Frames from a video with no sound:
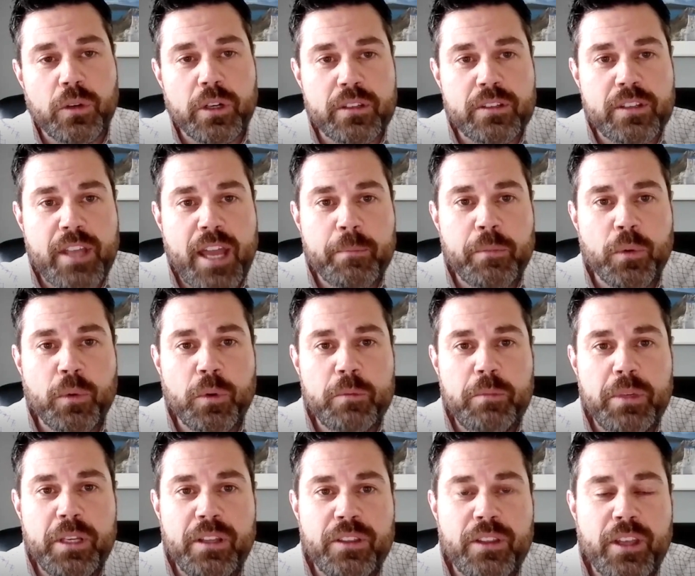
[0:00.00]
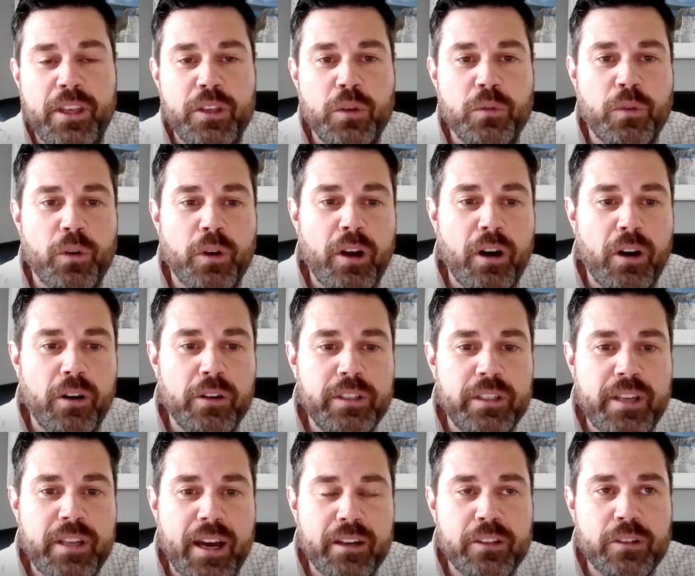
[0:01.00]
an example would be, thank you for calling the
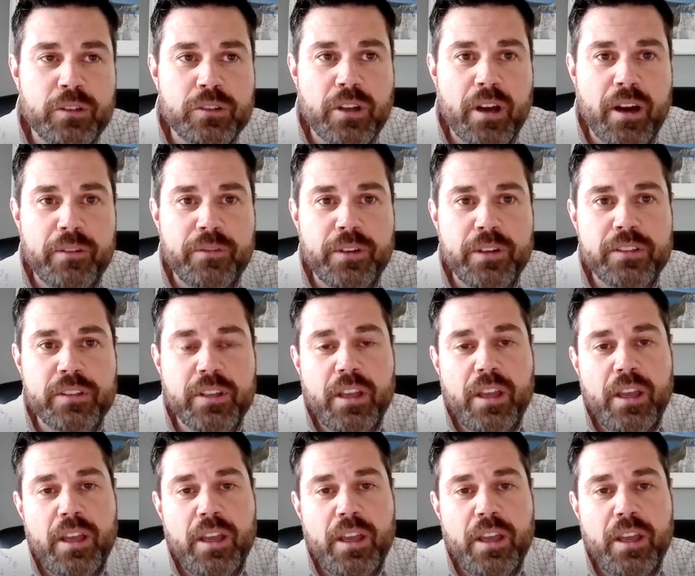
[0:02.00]
doctor's office.